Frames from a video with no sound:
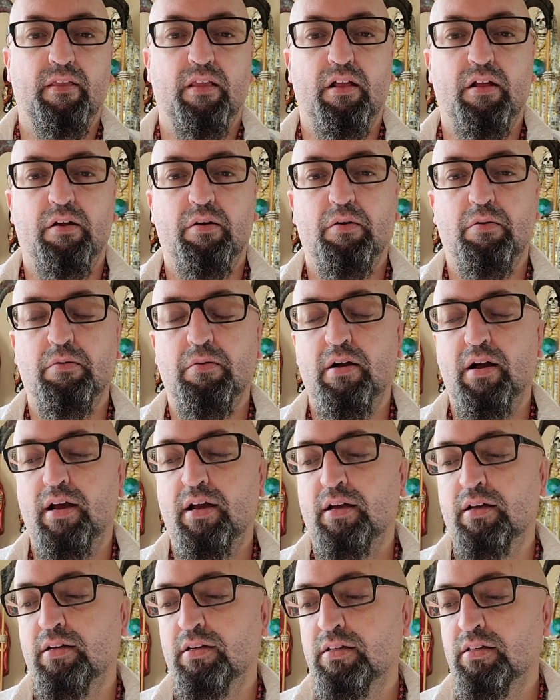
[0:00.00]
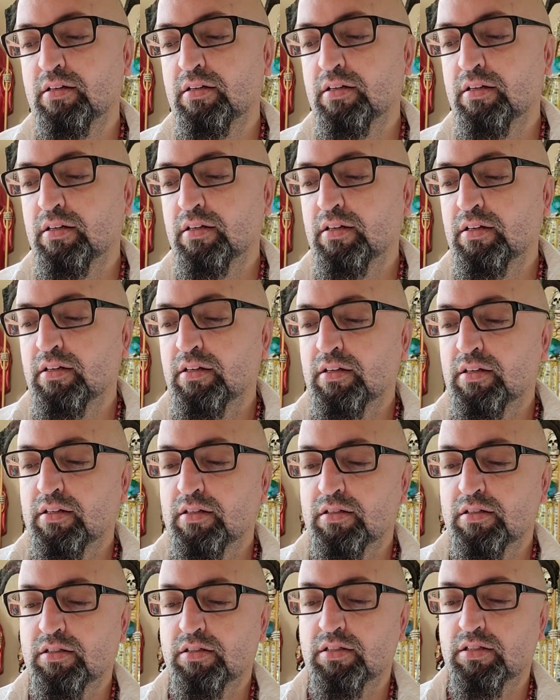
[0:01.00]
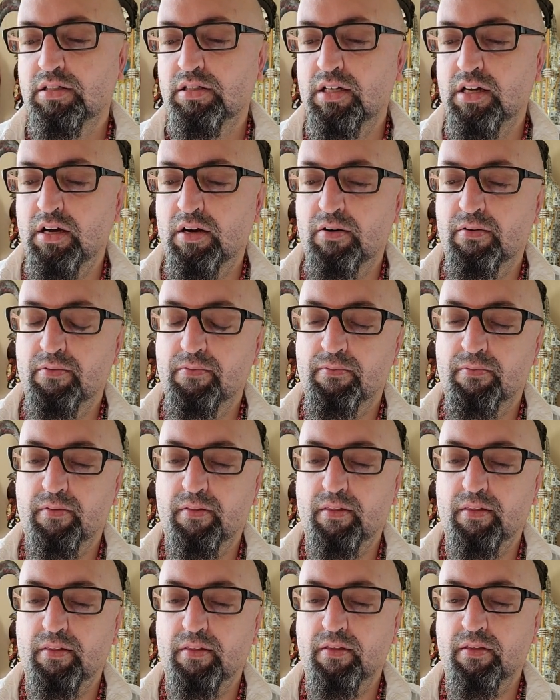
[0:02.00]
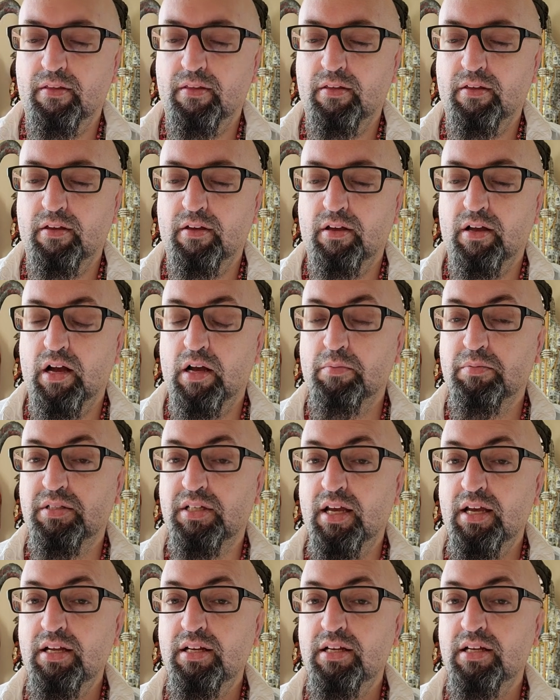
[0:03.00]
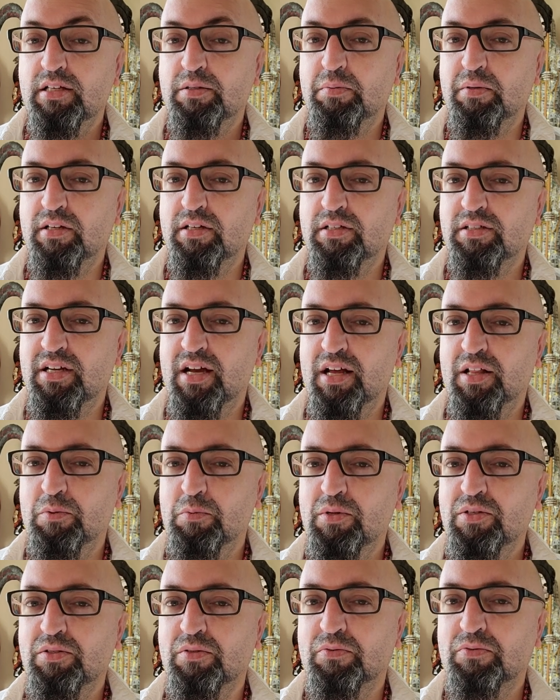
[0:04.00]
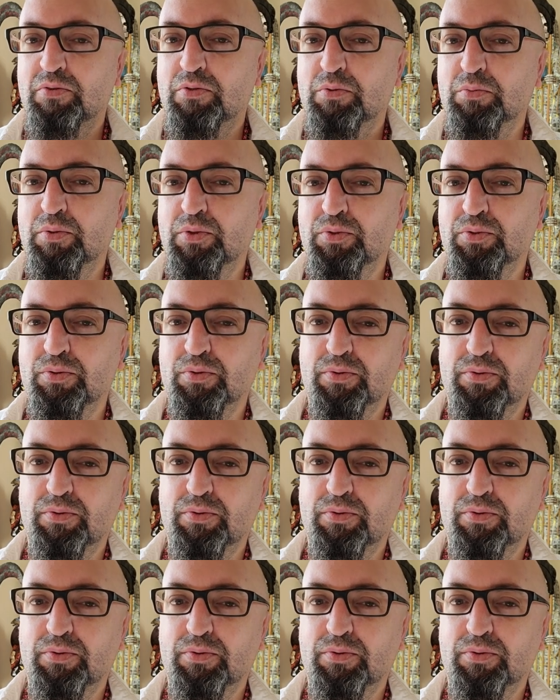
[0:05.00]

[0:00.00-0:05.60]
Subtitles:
Alright. So, I'm saying this because Halloween's a full moon.